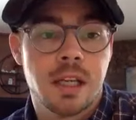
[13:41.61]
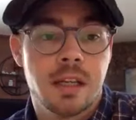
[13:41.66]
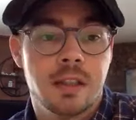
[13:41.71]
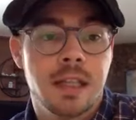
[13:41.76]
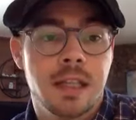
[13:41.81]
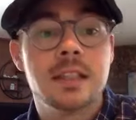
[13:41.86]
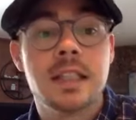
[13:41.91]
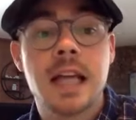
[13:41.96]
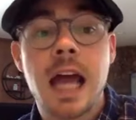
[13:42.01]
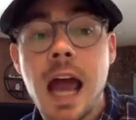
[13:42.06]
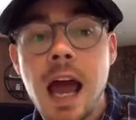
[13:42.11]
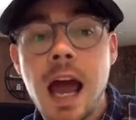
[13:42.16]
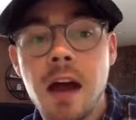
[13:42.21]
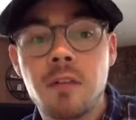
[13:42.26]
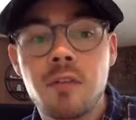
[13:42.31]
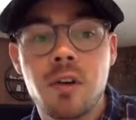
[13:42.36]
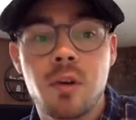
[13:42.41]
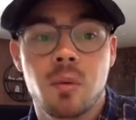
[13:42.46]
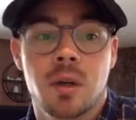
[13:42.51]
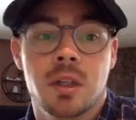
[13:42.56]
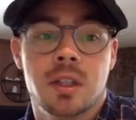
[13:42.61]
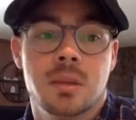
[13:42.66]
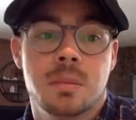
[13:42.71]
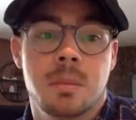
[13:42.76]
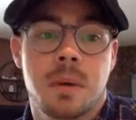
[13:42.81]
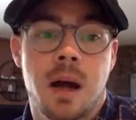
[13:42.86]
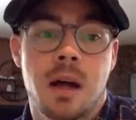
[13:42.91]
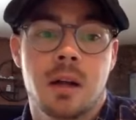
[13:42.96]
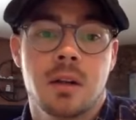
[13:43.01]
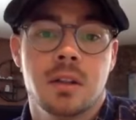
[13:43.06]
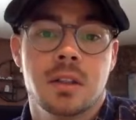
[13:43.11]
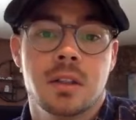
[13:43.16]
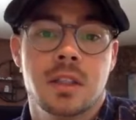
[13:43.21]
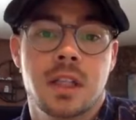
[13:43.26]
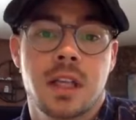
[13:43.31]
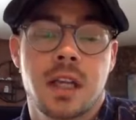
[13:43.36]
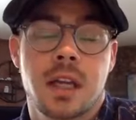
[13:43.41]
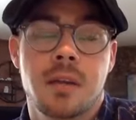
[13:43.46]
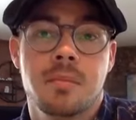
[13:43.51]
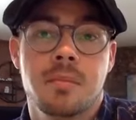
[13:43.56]
and that's everyone's
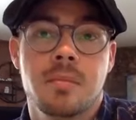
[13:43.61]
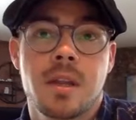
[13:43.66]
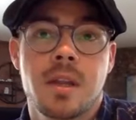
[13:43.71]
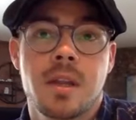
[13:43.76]
policy,